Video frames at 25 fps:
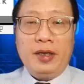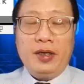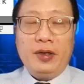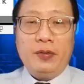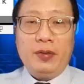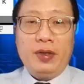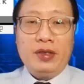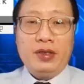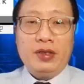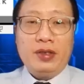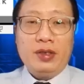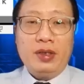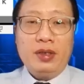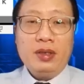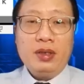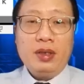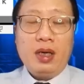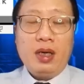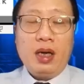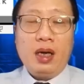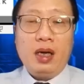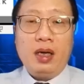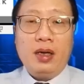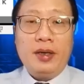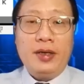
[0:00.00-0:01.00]
Vincent.
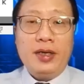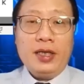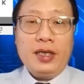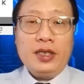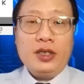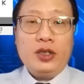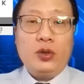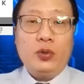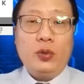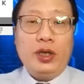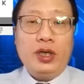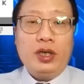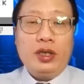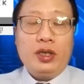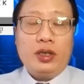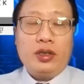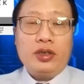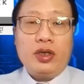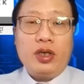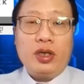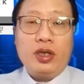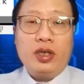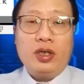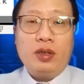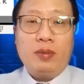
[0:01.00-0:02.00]
Next, we're going to
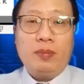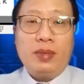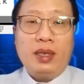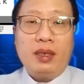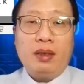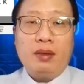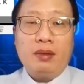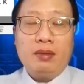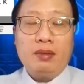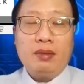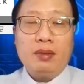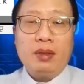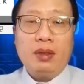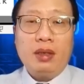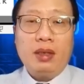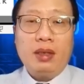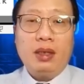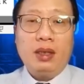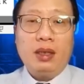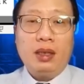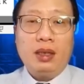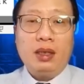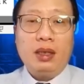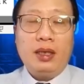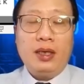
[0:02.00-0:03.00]
talk about
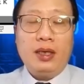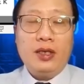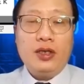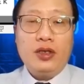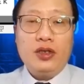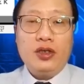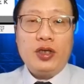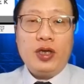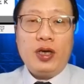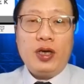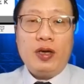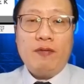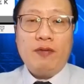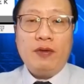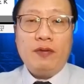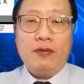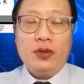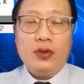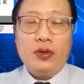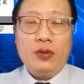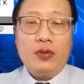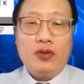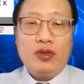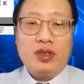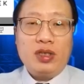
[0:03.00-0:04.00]
and share with
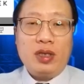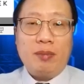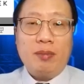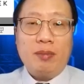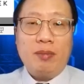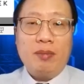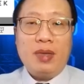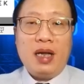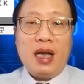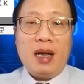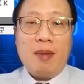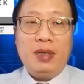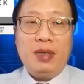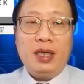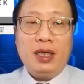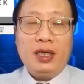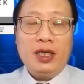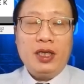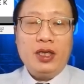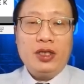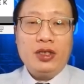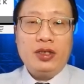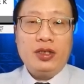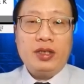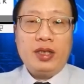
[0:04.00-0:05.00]
you some
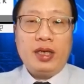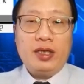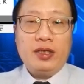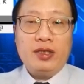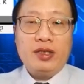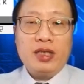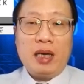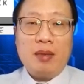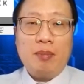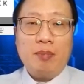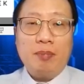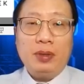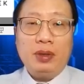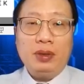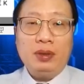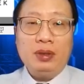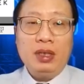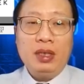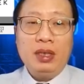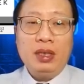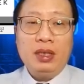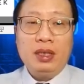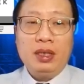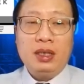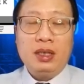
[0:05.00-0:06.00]
application example
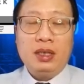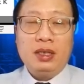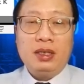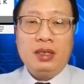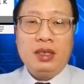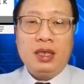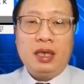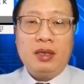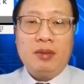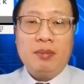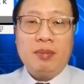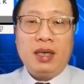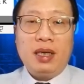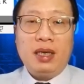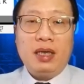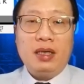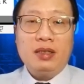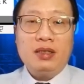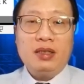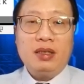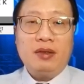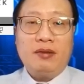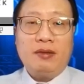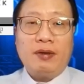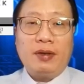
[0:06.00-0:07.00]
done by
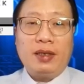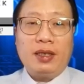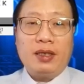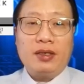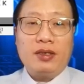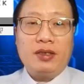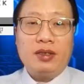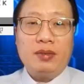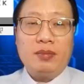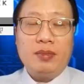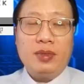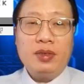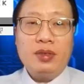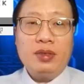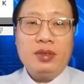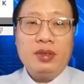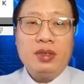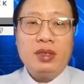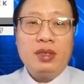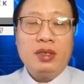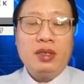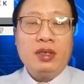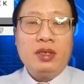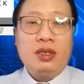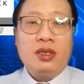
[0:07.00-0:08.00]
some of our customers.
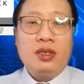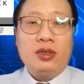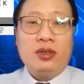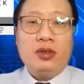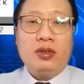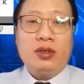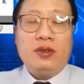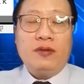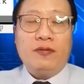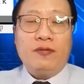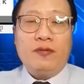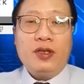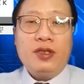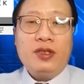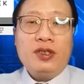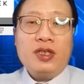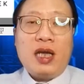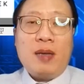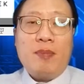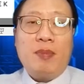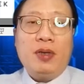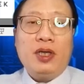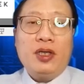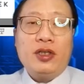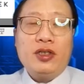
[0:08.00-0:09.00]
So the first
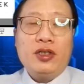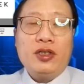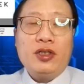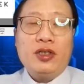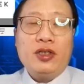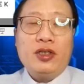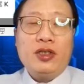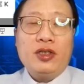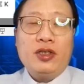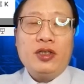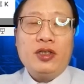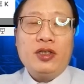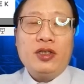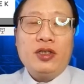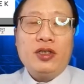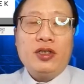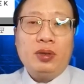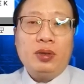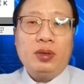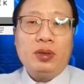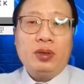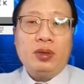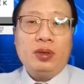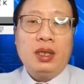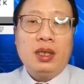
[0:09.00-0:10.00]
application
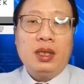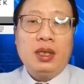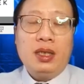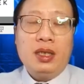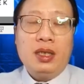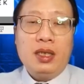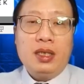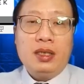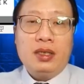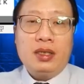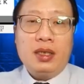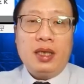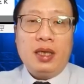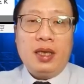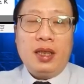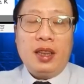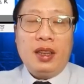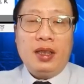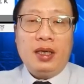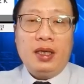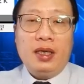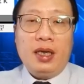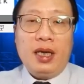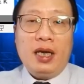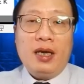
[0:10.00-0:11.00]
example is in the